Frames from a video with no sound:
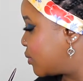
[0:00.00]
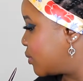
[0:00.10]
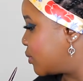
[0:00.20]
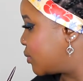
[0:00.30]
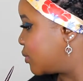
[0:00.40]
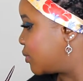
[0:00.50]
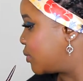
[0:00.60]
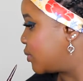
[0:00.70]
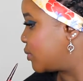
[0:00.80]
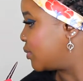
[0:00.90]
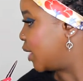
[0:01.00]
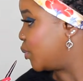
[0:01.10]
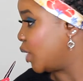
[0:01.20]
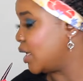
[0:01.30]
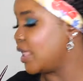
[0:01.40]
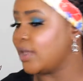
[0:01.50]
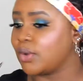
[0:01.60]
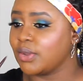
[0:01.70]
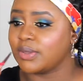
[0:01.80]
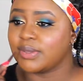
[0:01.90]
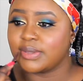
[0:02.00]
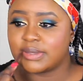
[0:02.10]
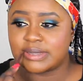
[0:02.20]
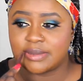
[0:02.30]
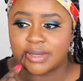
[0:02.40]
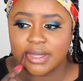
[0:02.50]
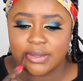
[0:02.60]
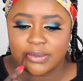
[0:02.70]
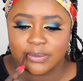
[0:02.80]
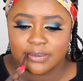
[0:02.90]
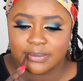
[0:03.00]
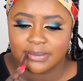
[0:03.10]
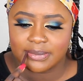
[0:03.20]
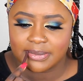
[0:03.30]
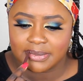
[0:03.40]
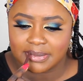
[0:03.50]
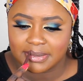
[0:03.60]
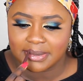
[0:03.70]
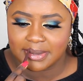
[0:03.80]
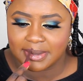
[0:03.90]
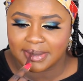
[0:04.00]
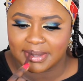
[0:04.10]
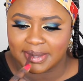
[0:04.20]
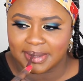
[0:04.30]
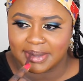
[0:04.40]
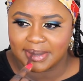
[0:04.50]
Oh, right there. I'm right there. You see me now? Mm-hmm.